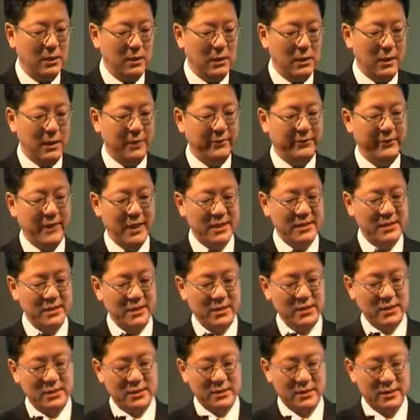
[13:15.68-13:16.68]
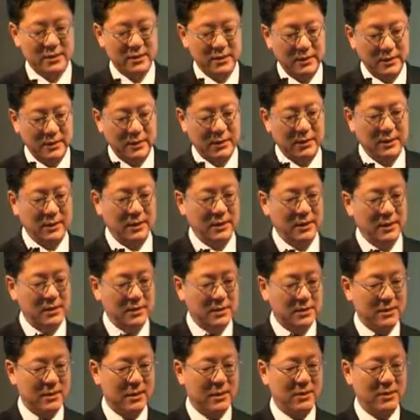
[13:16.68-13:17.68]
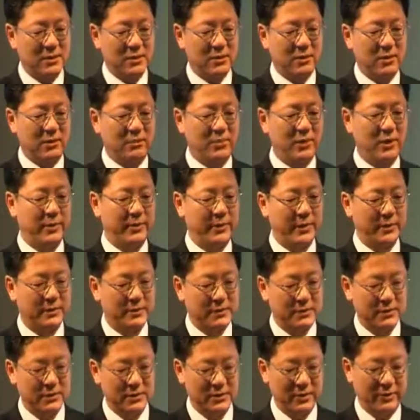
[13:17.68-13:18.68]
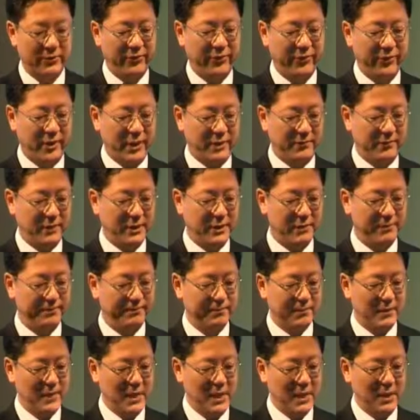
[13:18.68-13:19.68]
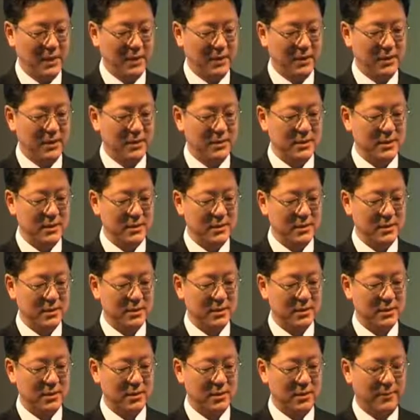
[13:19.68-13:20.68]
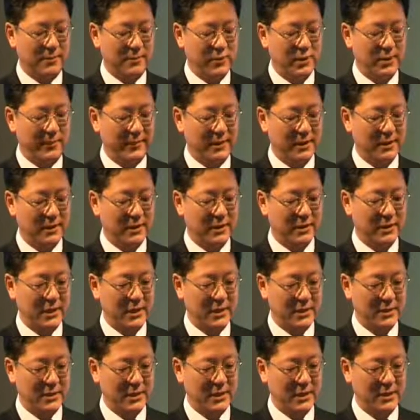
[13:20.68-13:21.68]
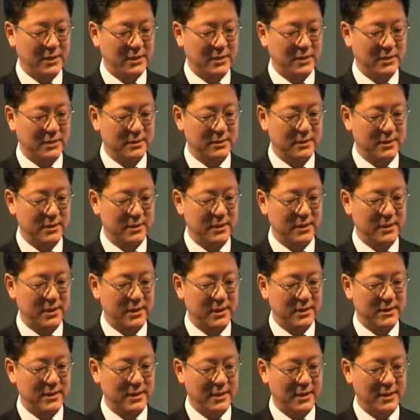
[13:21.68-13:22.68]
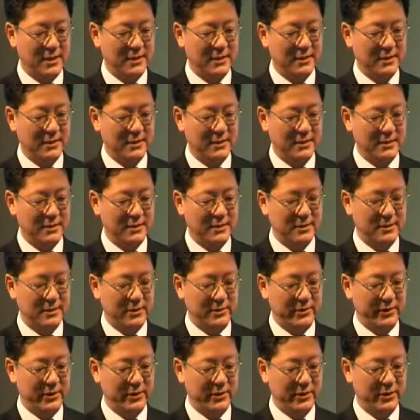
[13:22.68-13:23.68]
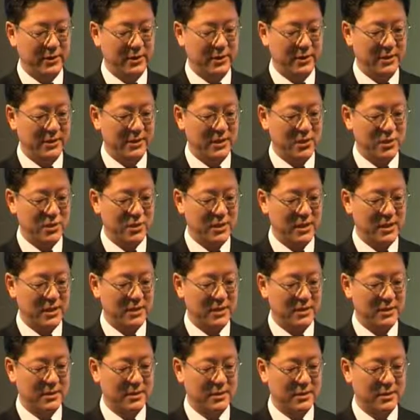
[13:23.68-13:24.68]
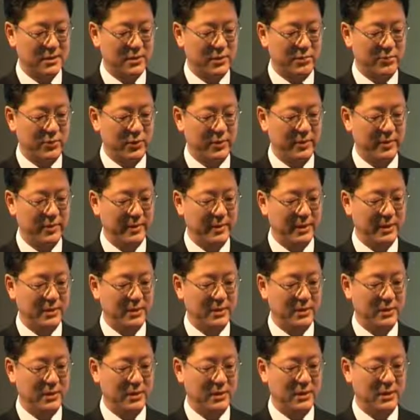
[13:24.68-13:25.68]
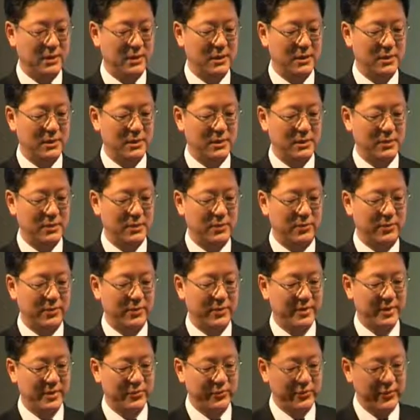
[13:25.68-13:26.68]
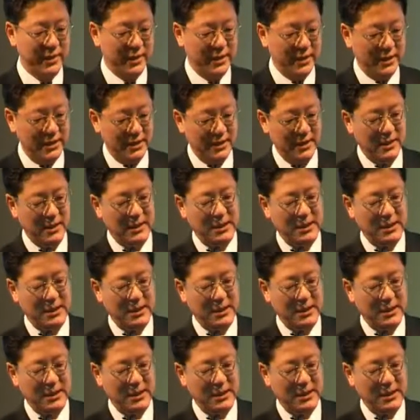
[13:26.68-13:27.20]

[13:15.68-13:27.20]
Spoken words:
And next is anti-complement therapy. This is a complement cascade, as I already discussed. Complement is complement 3,